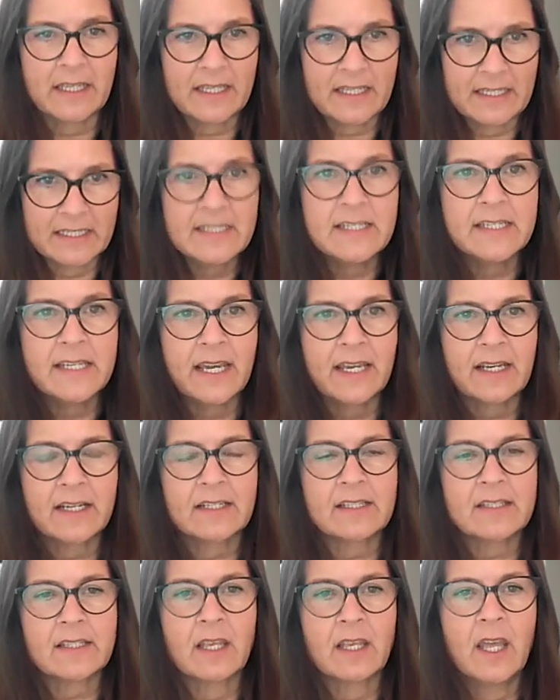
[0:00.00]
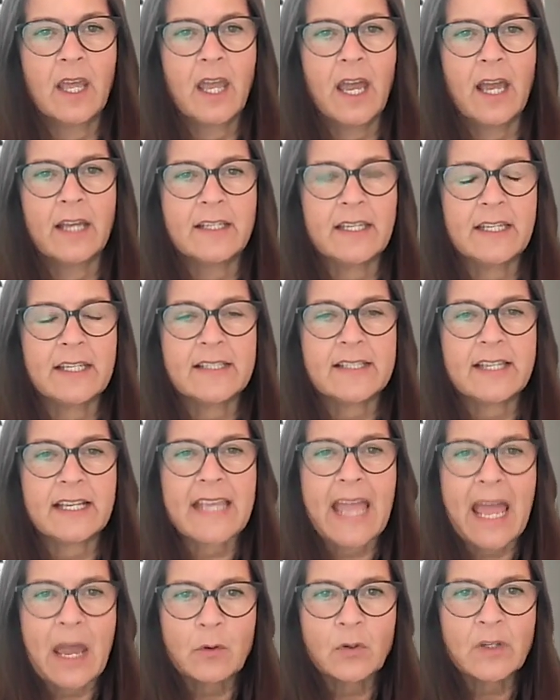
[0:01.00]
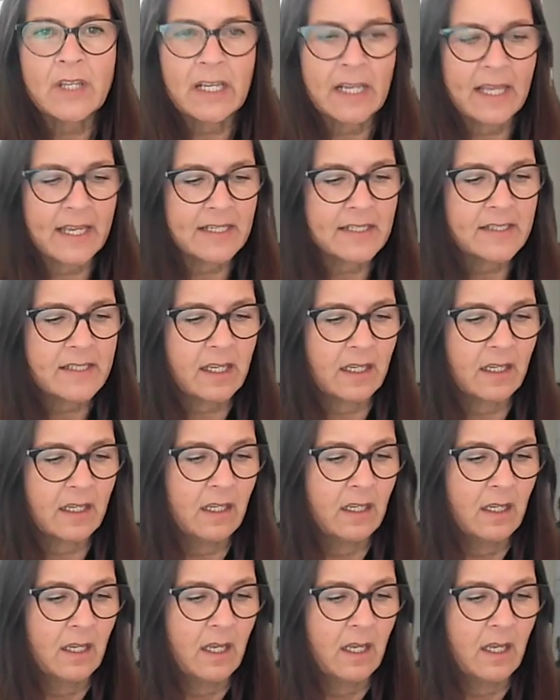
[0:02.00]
index, and it's a calculator